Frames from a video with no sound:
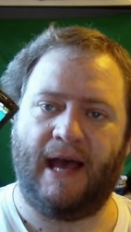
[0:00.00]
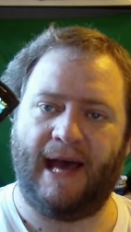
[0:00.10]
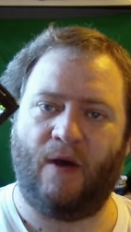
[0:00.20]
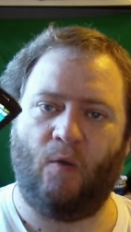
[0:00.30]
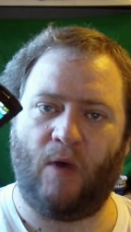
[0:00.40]

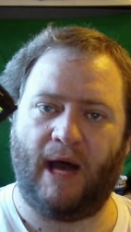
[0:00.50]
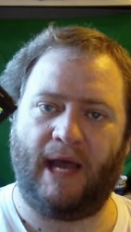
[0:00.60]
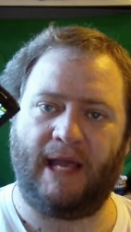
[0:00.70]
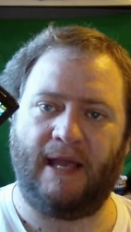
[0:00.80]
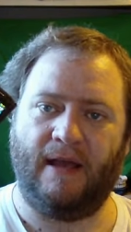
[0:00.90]

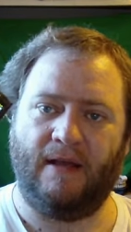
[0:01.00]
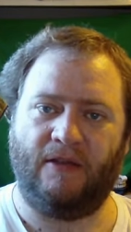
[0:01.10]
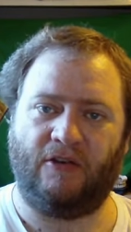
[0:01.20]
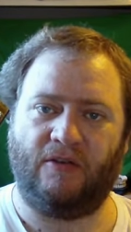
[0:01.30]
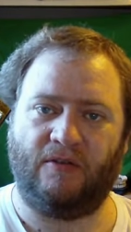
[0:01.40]
outweigh
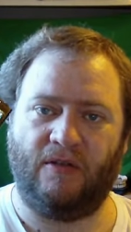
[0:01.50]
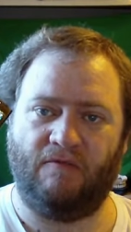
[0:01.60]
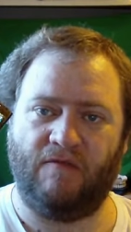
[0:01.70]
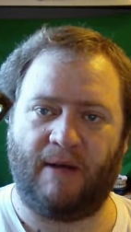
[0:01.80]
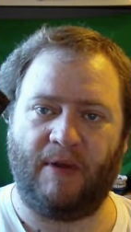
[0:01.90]
the
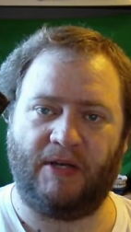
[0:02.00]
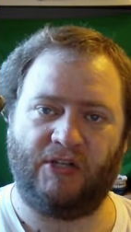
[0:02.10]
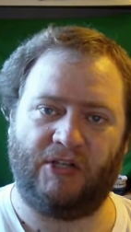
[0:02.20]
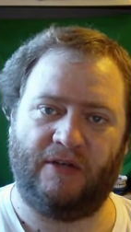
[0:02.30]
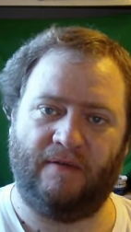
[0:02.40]

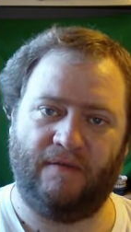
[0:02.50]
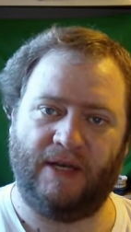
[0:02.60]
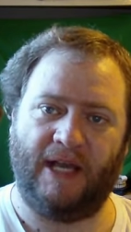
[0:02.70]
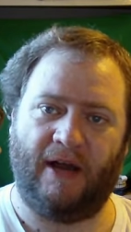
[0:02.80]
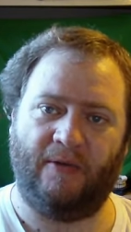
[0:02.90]
rubbish
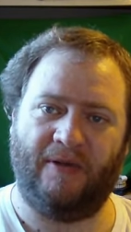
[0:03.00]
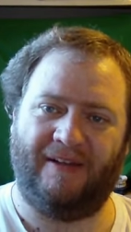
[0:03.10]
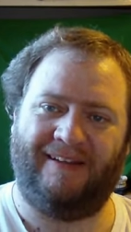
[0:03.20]
video.